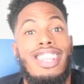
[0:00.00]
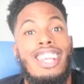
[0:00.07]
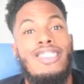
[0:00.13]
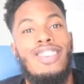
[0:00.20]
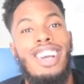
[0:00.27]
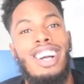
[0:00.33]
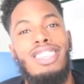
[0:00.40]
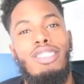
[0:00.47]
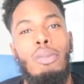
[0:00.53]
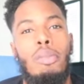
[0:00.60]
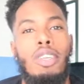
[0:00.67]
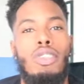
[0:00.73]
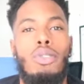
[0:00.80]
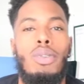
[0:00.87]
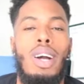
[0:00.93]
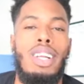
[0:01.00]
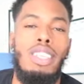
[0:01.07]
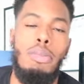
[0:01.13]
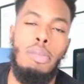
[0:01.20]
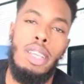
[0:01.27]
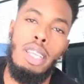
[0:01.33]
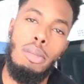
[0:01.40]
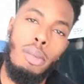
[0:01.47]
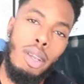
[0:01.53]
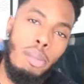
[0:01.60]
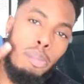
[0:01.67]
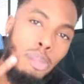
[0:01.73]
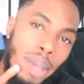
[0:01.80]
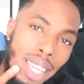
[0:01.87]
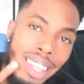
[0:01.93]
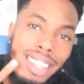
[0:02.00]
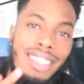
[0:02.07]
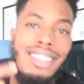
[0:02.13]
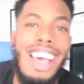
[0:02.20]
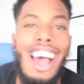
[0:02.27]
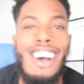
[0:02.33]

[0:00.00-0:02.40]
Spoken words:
Thank you guys so much for watching, man. Your boy B is